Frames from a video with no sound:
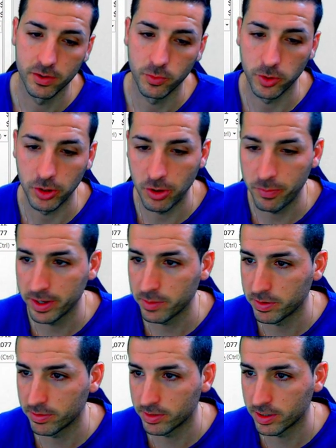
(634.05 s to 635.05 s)
We're going to open the
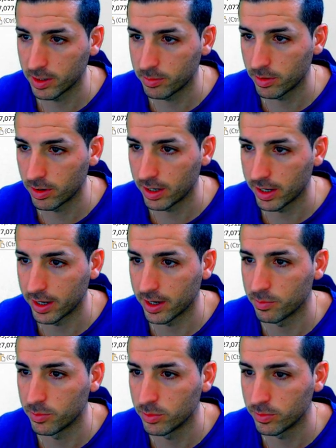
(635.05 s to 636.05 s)
pivot table and
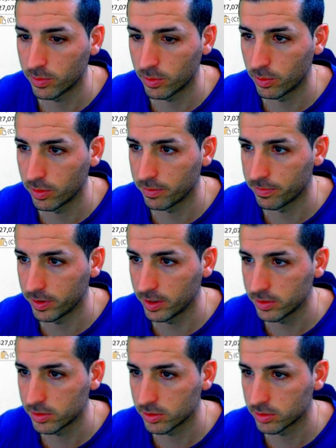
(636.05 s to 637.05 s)
remove all the fields.